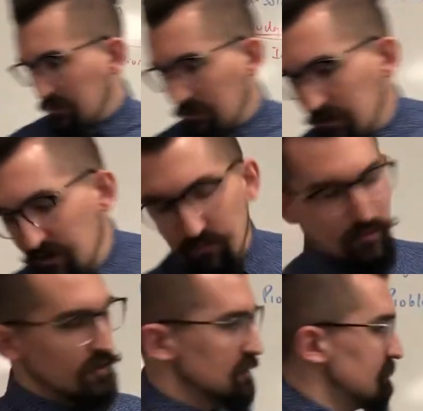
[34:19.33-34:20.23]
or
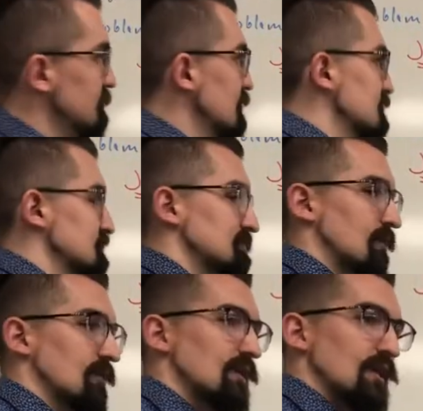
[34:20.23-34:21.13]
religious affiliations
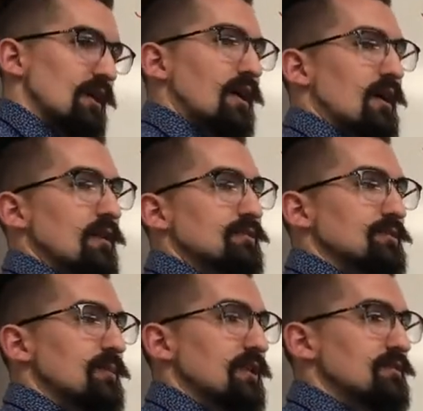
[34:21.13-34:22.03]
are, uh,
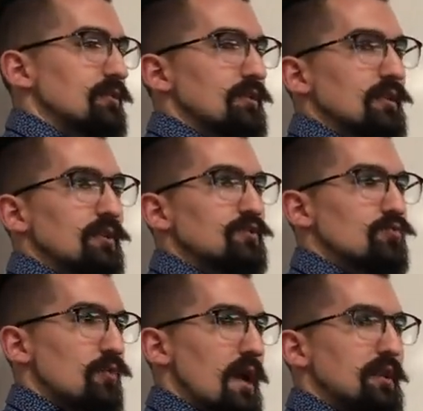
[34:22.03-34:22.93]
just make sure to
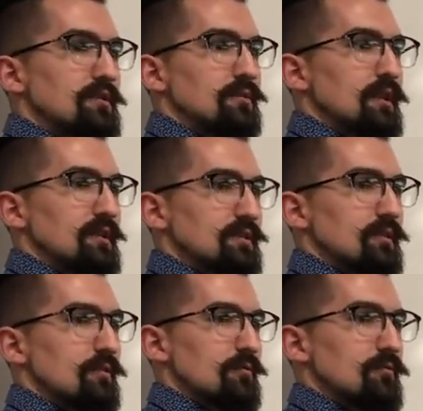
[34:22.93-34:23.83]
try to do that as you
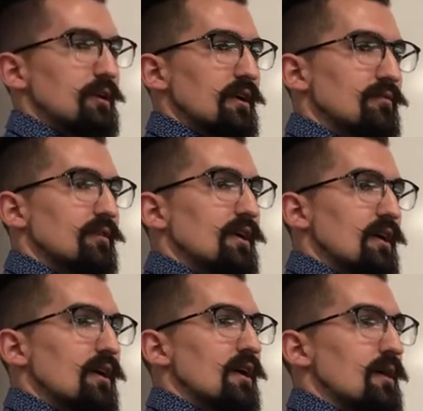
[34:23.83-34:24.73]
go through life.
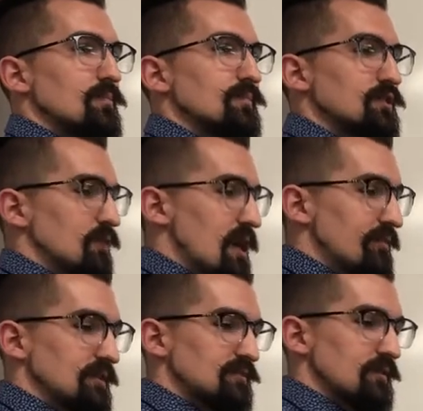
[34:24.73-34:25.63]
Um, you'll have
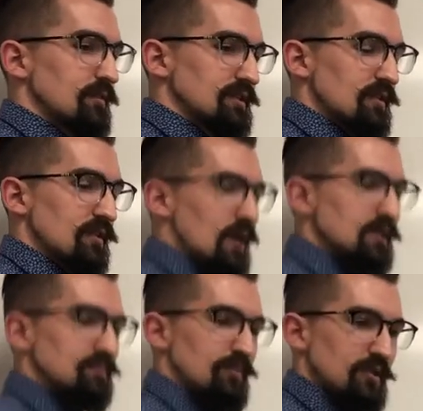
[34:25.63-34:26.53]
these feelings and
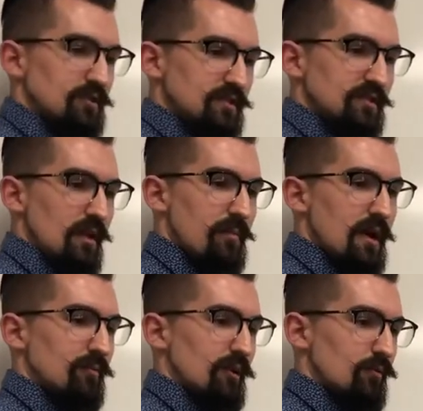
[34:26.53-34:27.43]
thoughts, but you should step
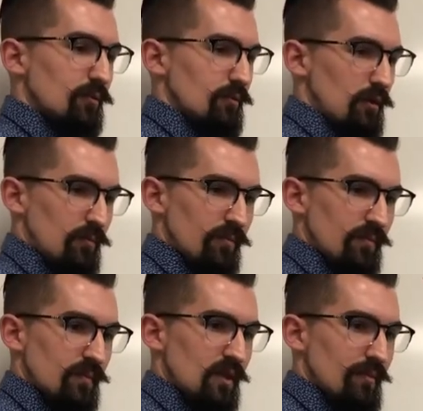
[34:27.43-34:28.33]
back and be like, whoa, whoa, whoa,
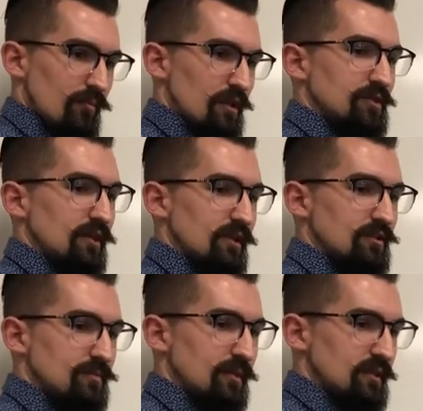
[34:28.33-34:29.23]
am I rushing in
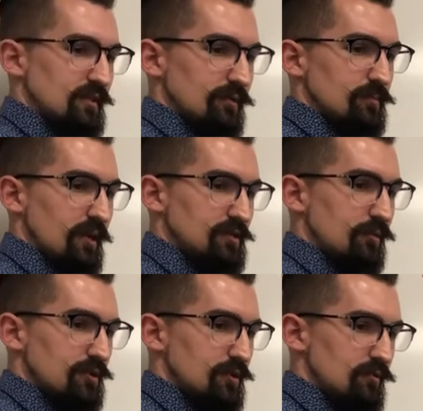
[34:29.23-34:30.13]
just because that was my
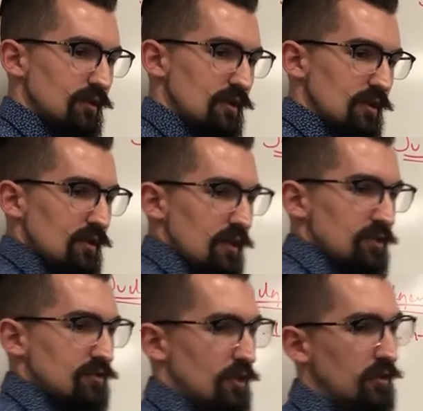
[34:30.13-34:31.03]
intuition?
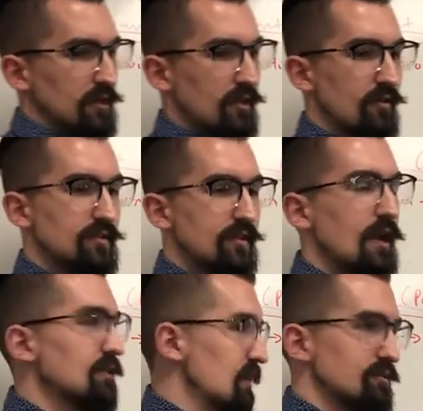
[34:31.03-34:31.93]
And should I look into either
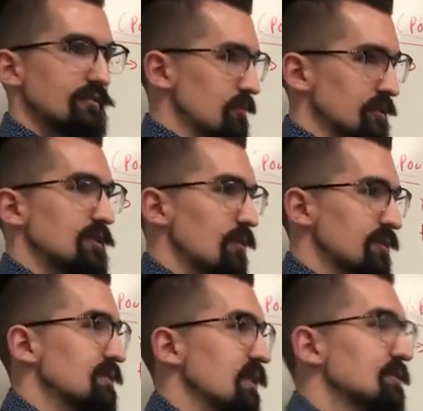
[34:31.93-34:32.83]
side? And the answer is almost
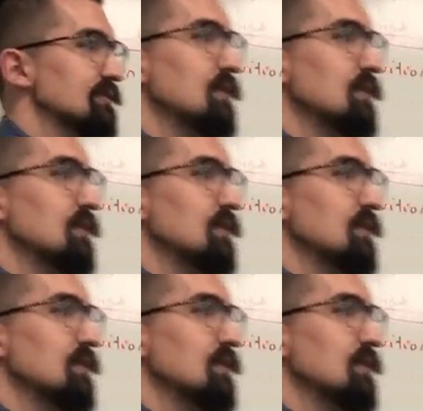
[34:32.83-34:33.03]
always yes.